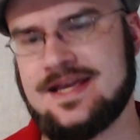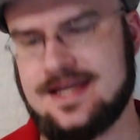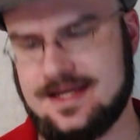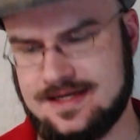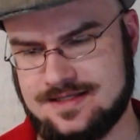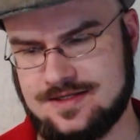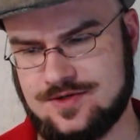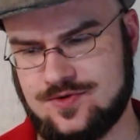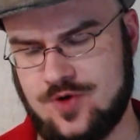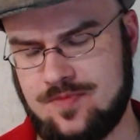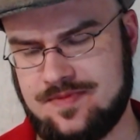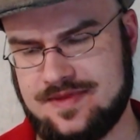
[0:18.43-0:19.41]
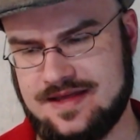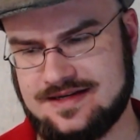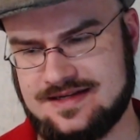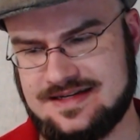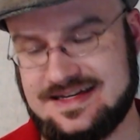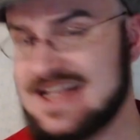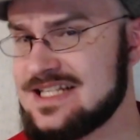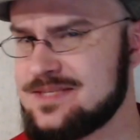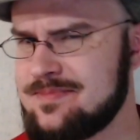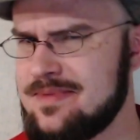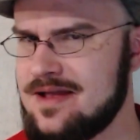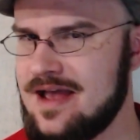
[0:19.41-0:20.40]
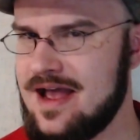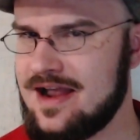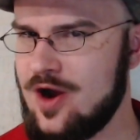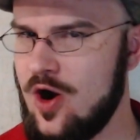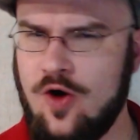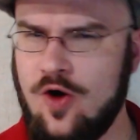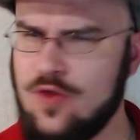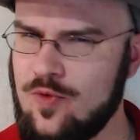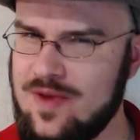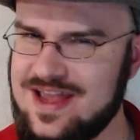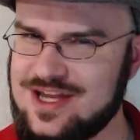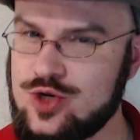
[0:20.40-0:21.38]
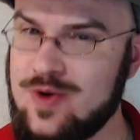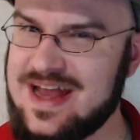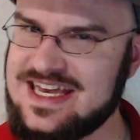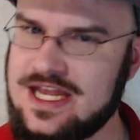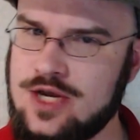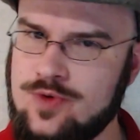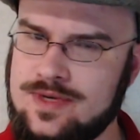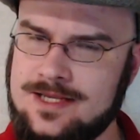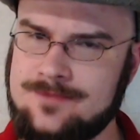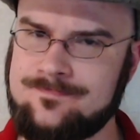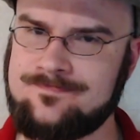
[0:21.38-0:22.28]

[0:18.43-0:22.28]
it is a trope that dates back all the way into antiquity,